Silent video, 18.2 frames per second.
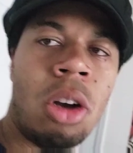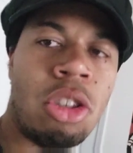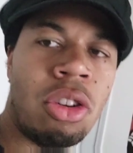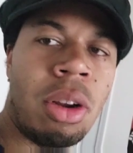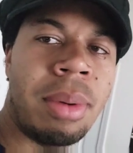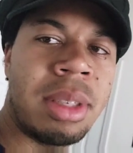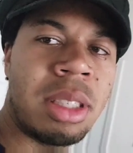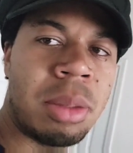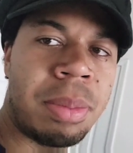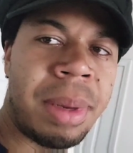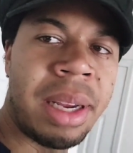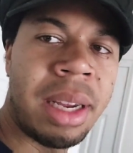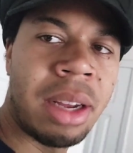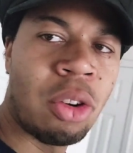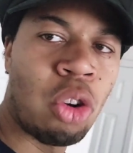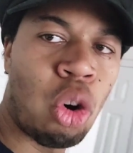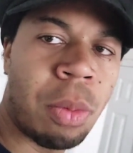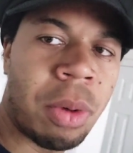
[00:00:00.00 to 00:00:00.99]
Jimmy to be a
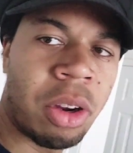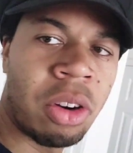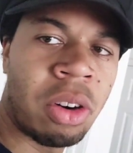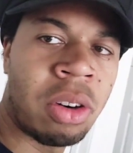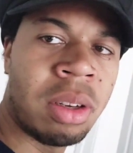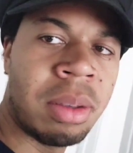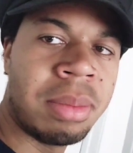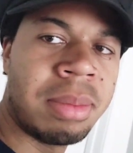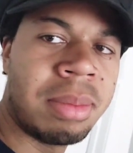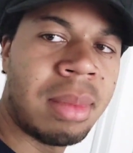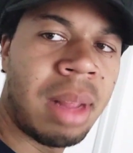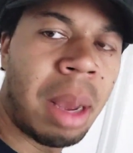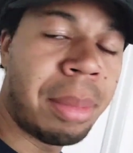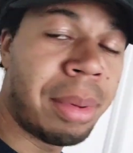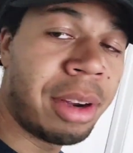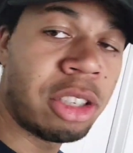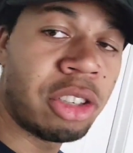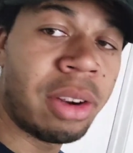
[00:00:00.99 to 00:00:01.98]
normal girl, I'm
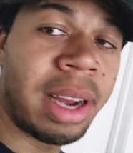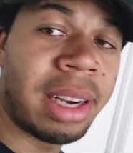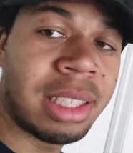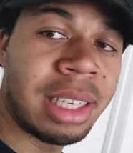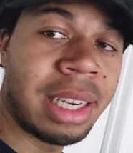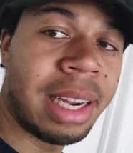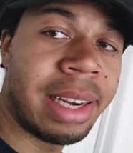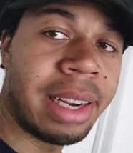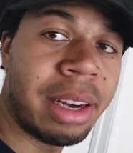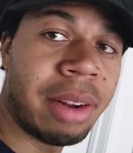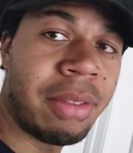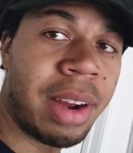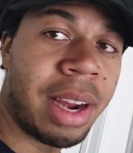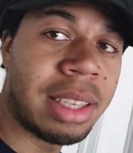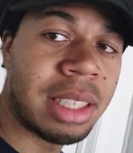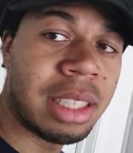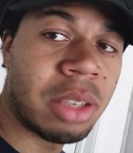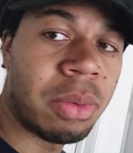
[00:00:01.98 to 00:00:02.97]
pretty sure she
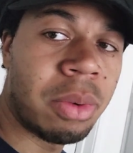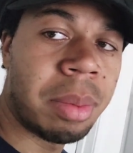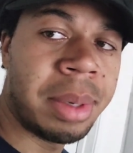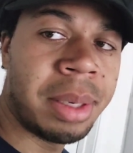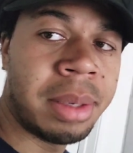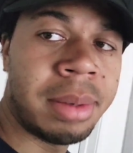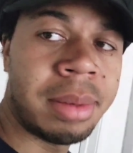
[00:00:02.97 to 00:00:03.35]
identifies as a woman.